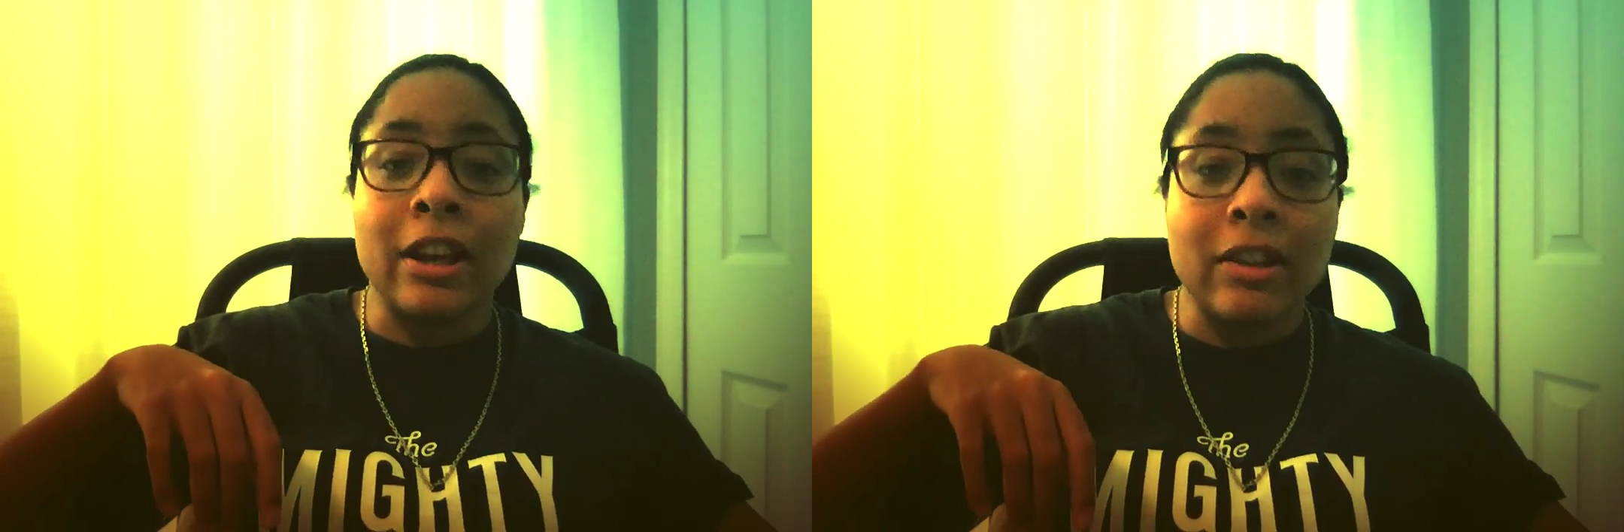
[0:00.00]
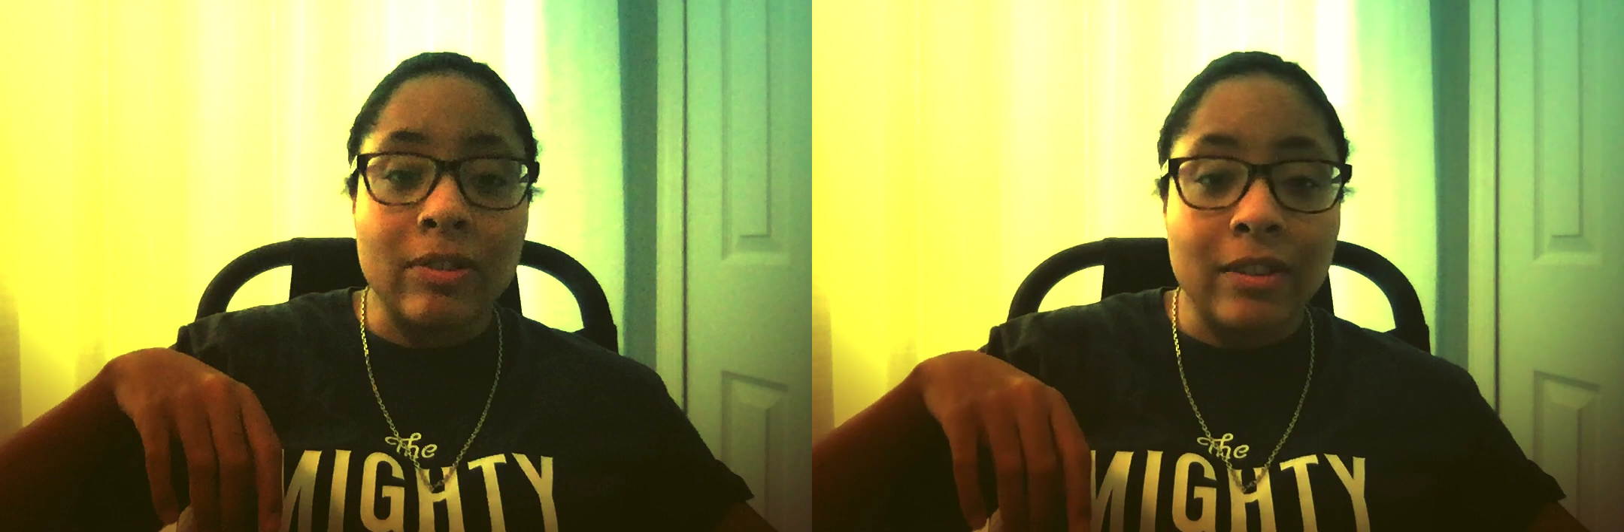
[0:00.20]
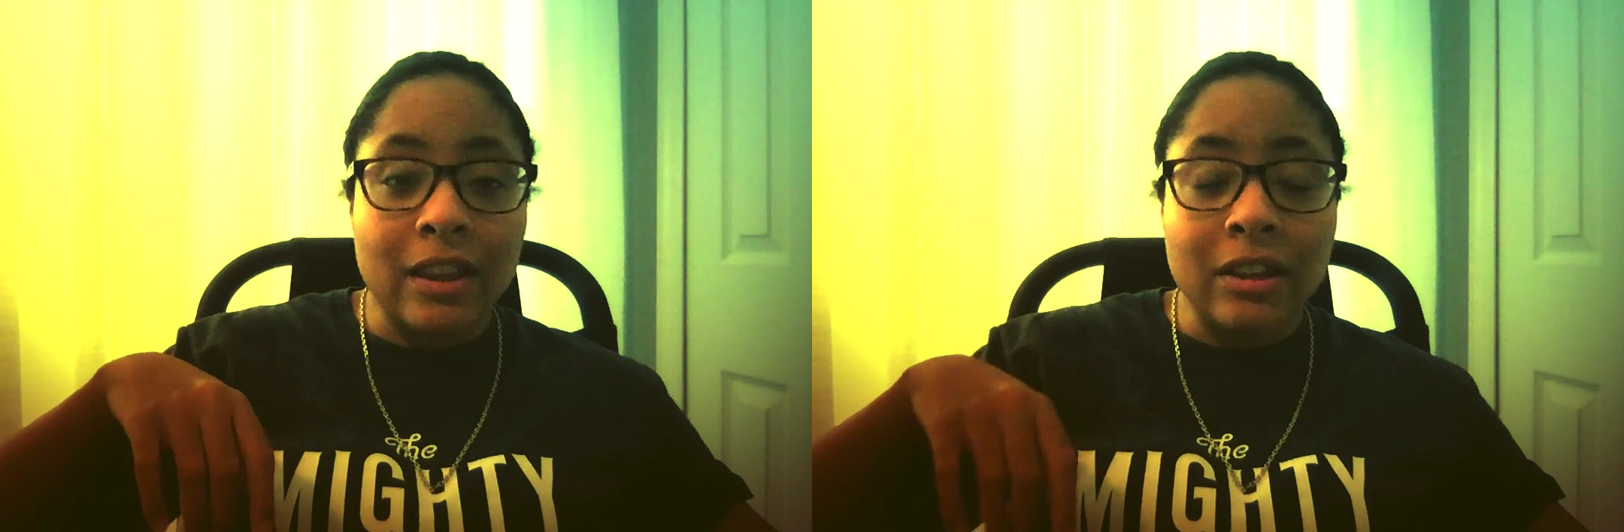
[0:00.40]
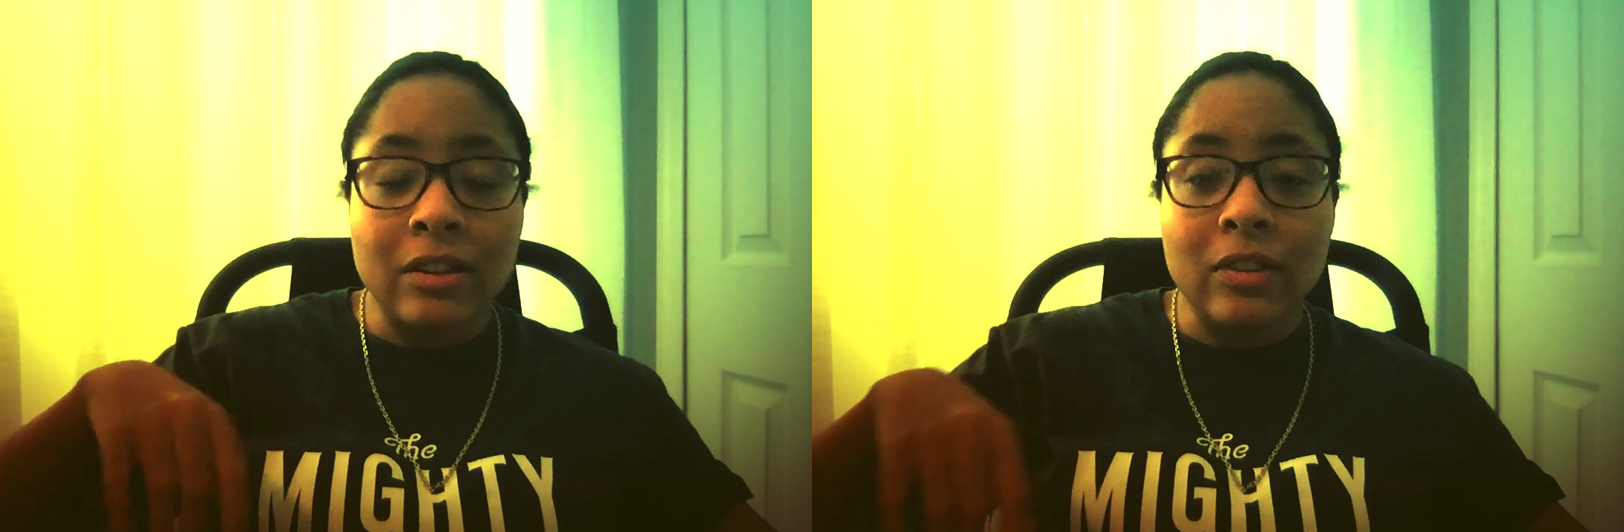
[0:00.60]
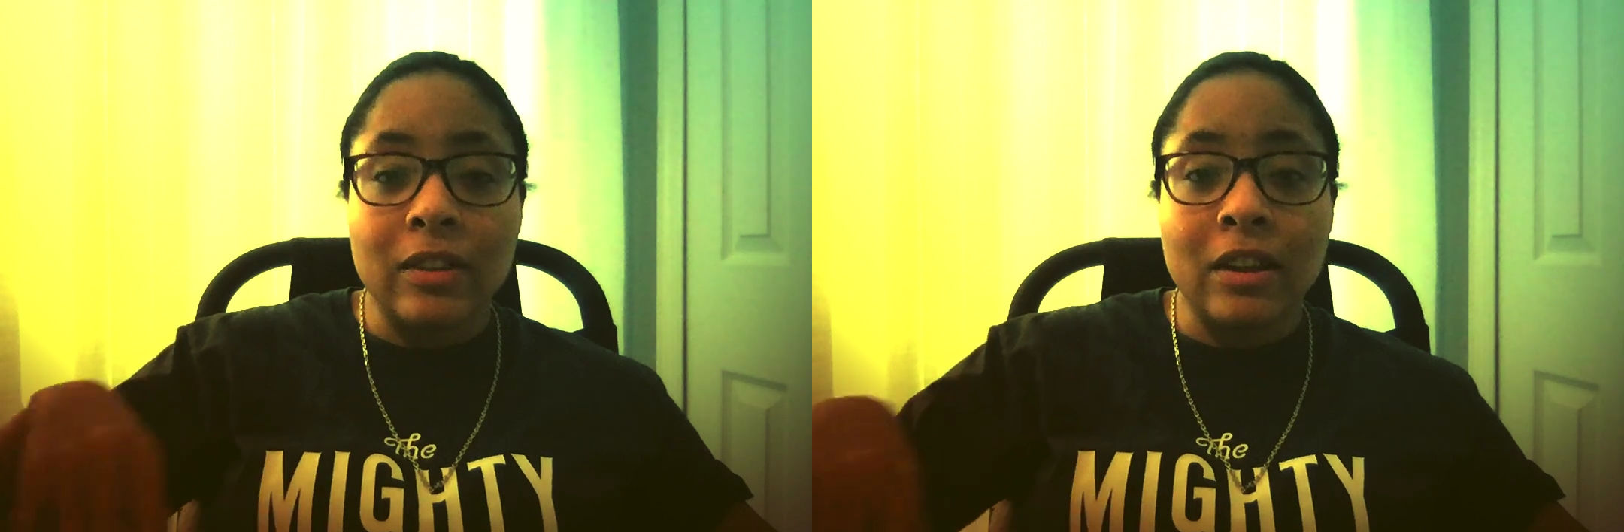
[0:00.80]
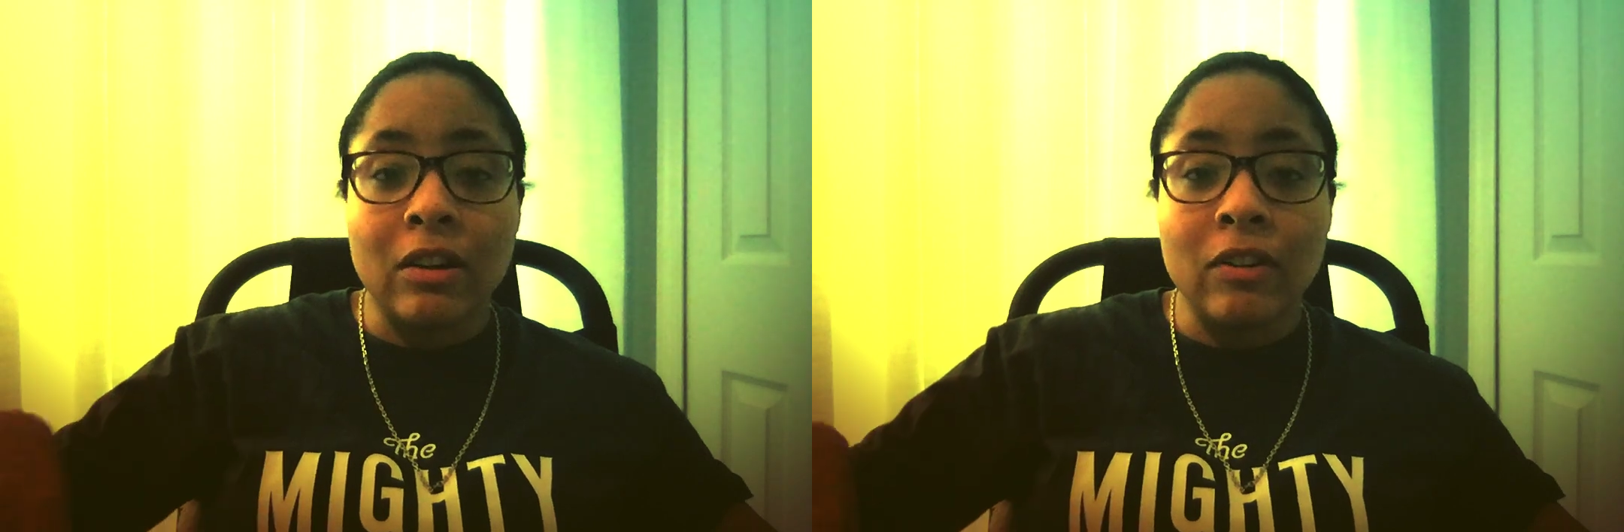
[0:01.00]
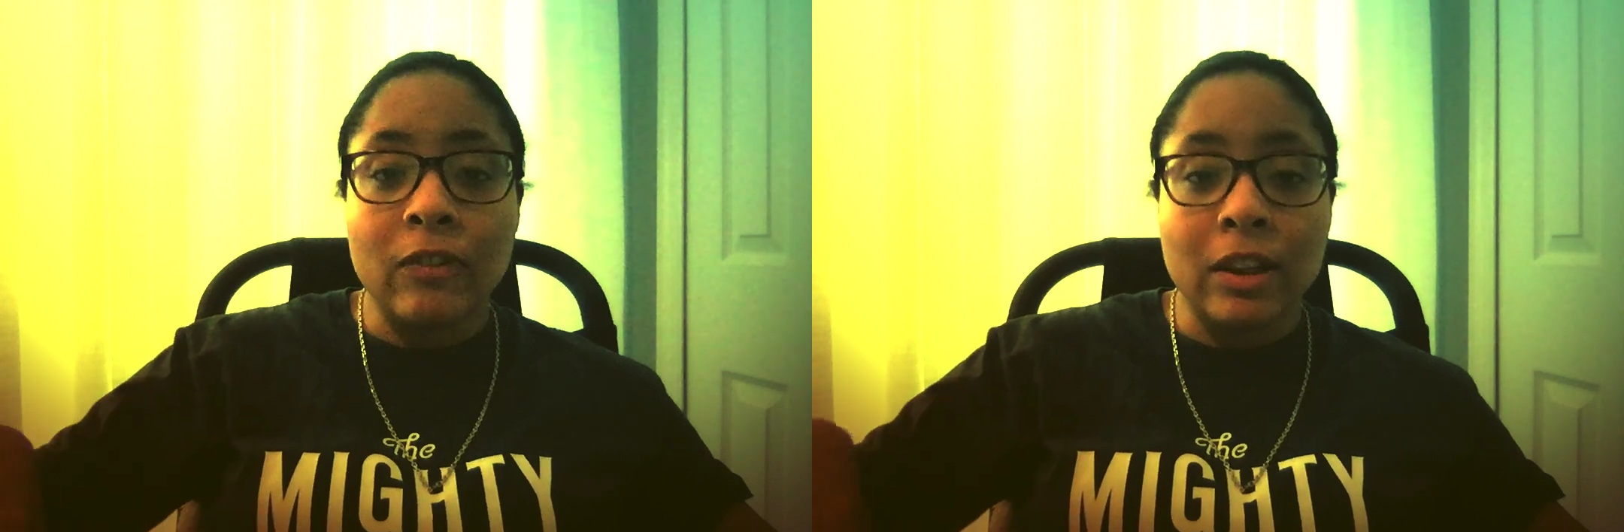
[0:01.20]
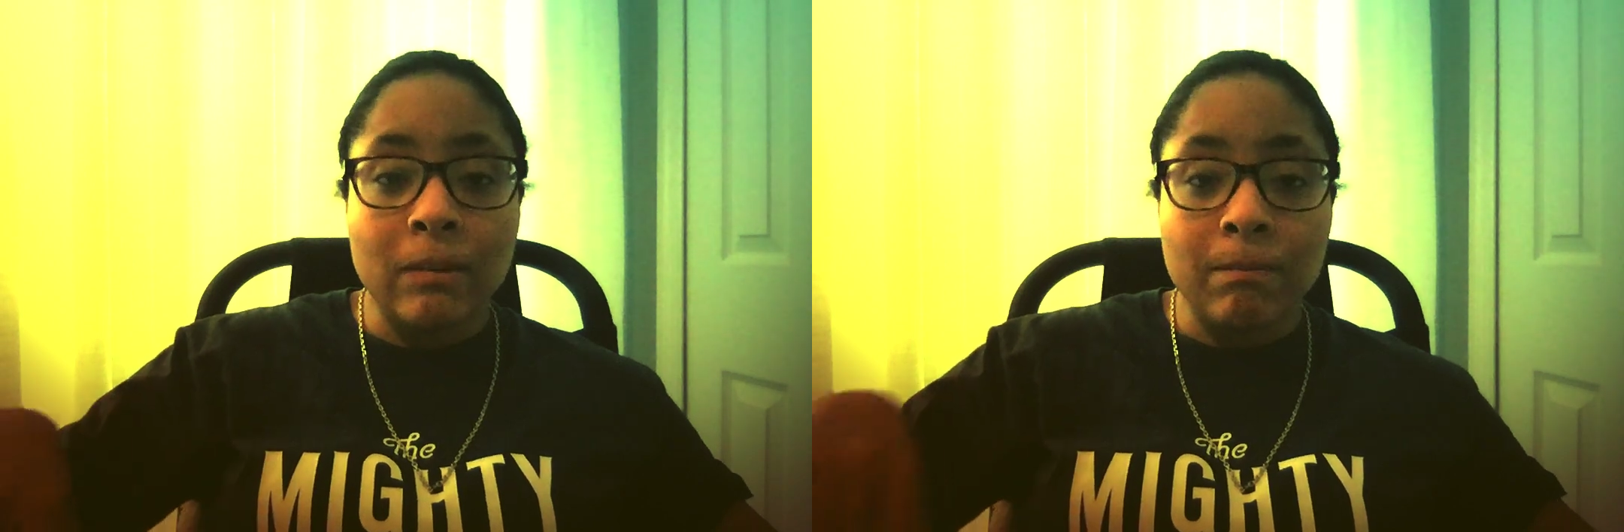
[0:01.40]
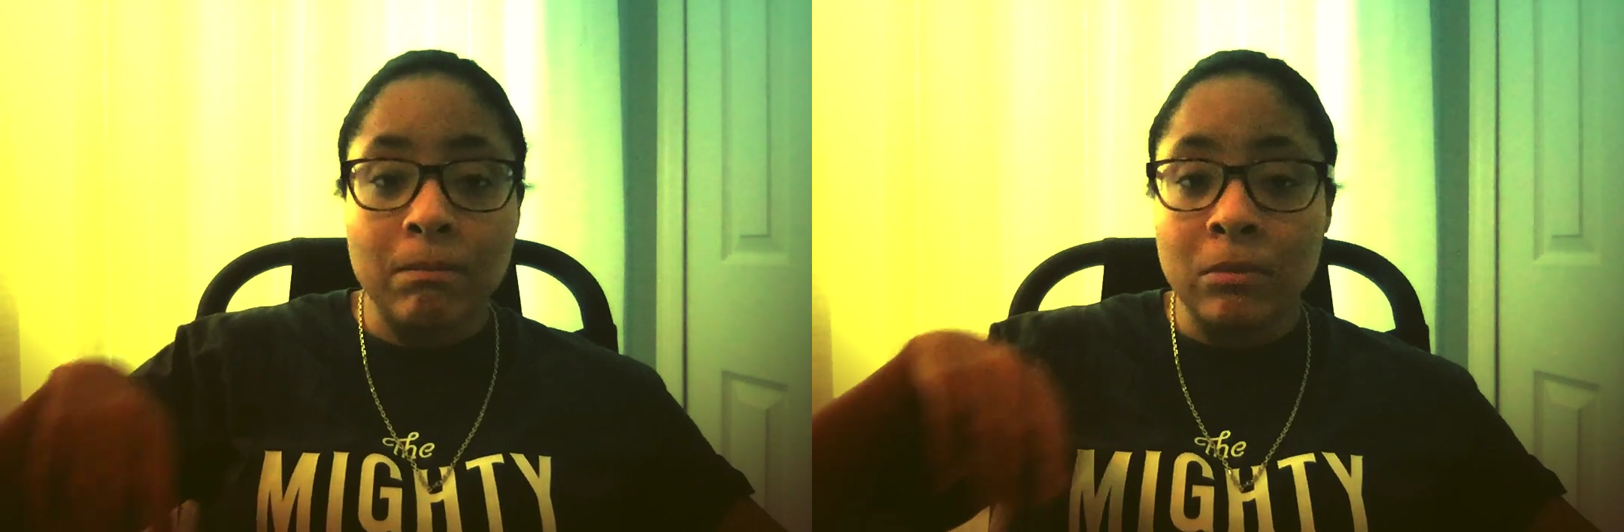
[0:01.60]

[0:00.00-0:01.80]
didn't think nothing of it